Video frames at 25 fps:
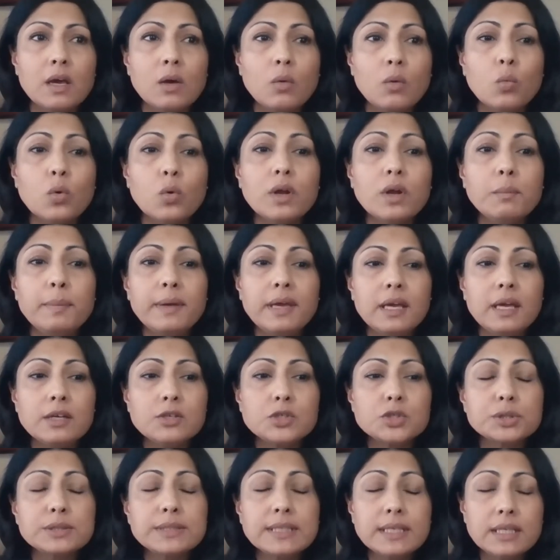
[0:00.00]
would be
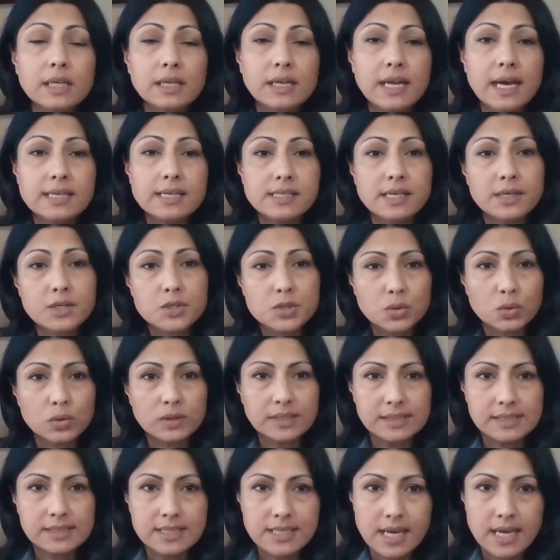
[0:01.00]
treated as a
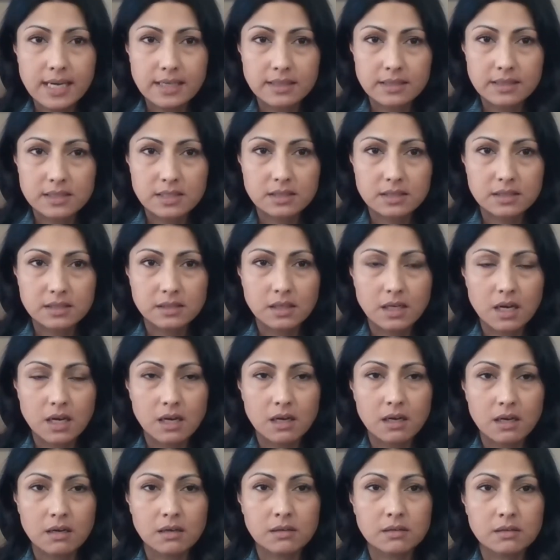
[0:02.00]
dual intent
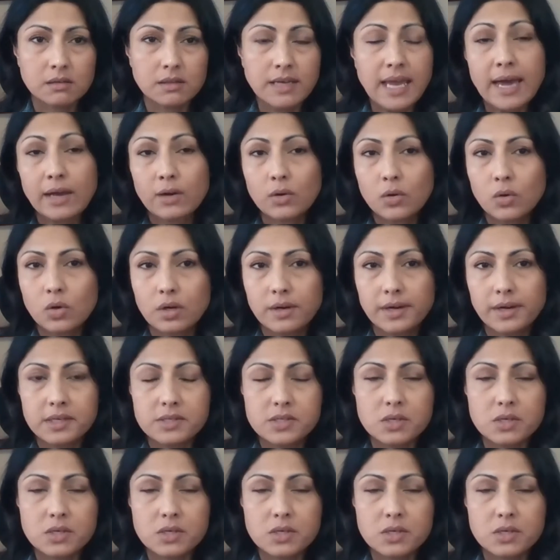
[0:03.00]
category.